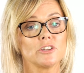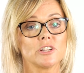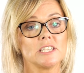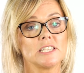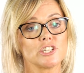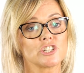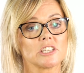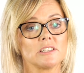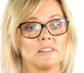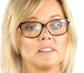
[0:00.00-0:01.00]
good
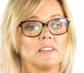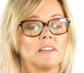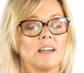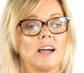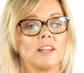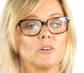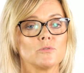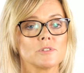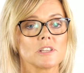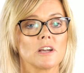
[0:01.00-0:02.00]
condition and it
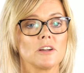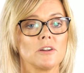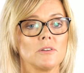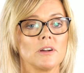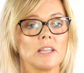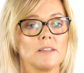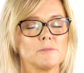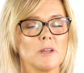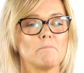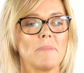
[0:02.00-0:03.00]
also
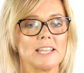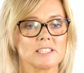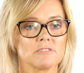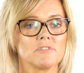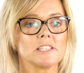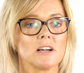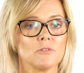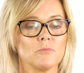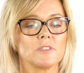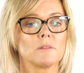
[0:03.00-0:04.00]
gives me a better
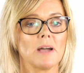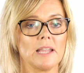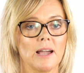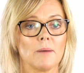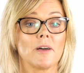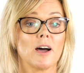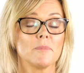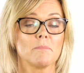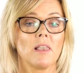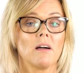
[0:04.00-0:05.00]
result with the makeup that
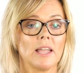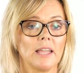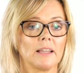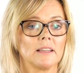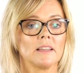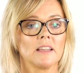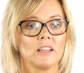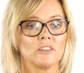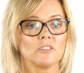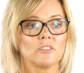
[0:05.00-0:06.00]
I'm applying.
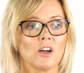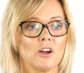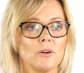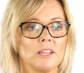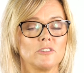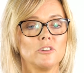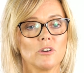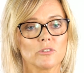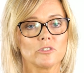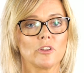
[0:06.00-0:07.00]
So it's
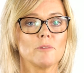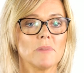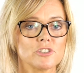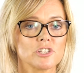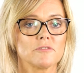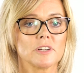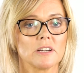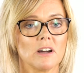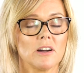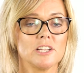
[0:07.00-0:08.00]
not so much of a
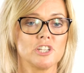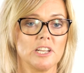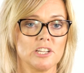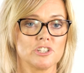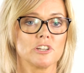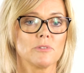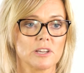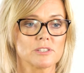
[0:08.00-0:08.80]
hygiene issue, although